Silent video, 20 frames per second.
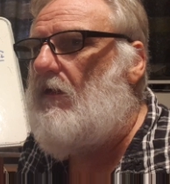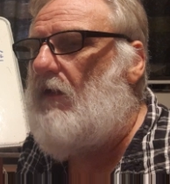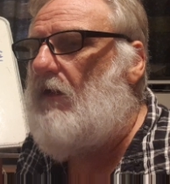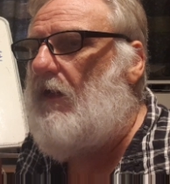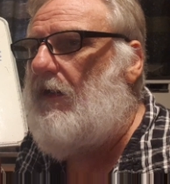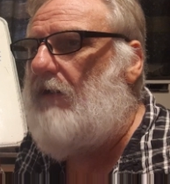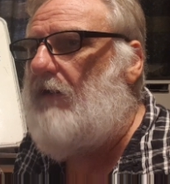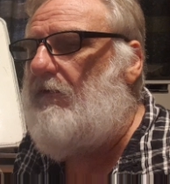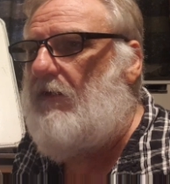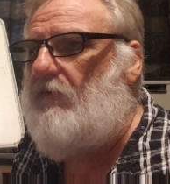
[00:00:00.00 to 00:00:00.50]

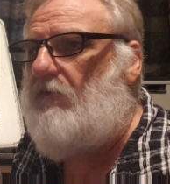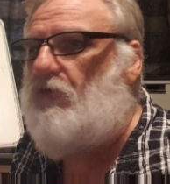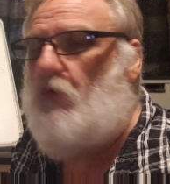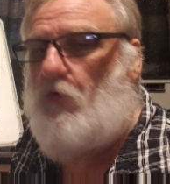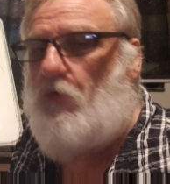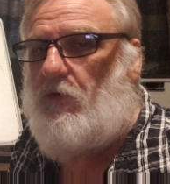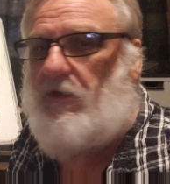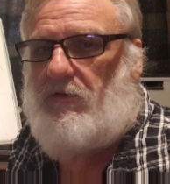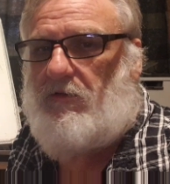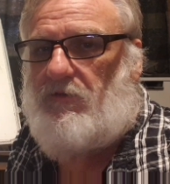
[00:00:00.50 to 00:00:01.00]
they're
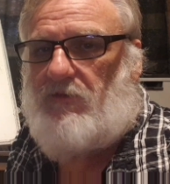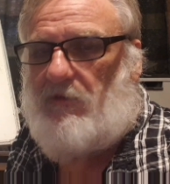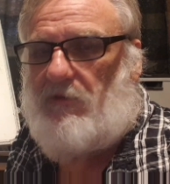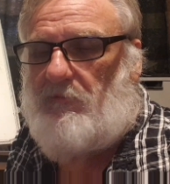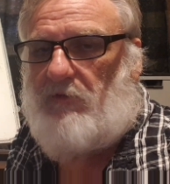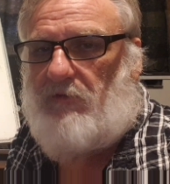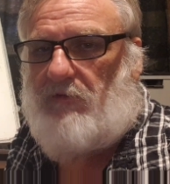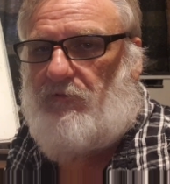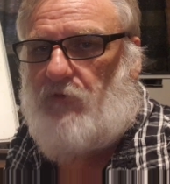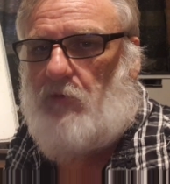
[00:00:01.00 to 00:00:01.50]
talking to
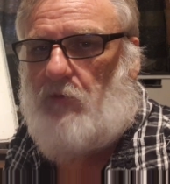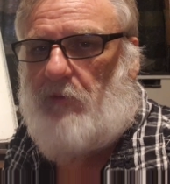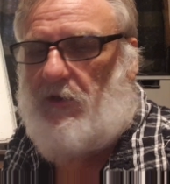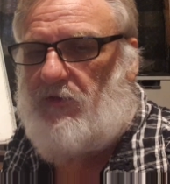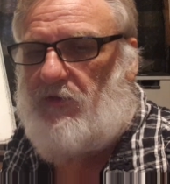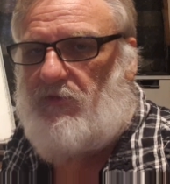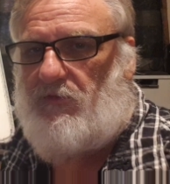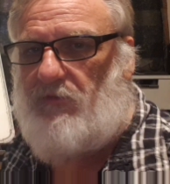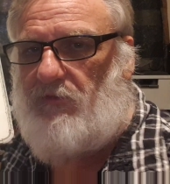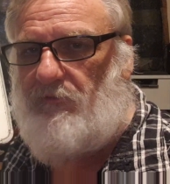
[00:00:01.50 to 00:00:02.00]
some of the
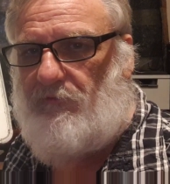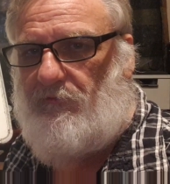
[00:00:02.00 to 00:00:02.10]
foremost